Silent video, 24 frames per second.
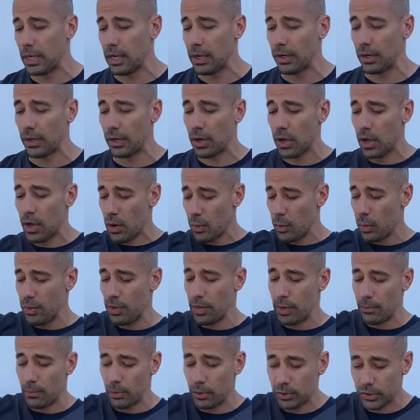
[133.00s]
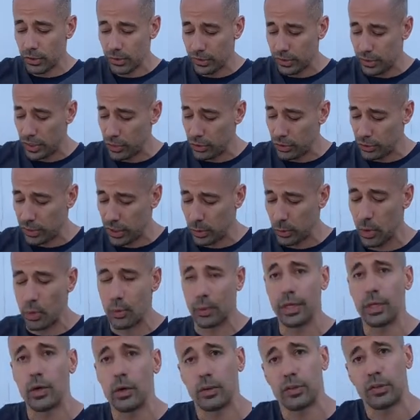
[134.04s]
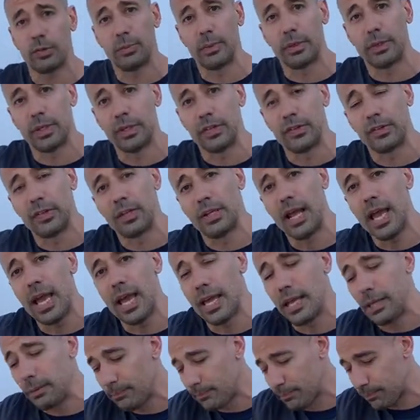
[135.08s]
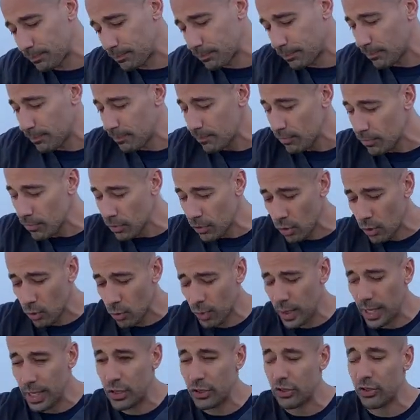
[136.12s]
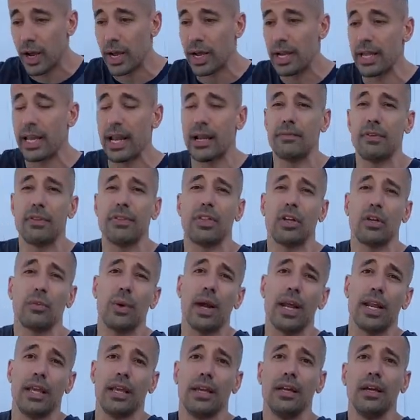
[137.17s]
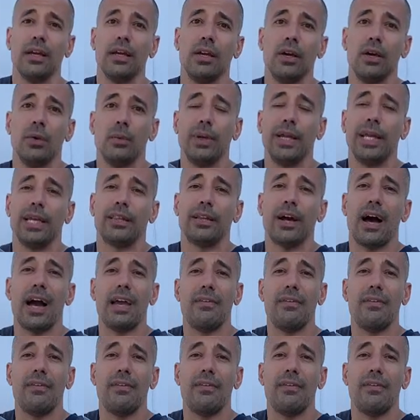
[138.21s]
here with an emergency, just like what Rico experienced today, we try to get everything ready. We get the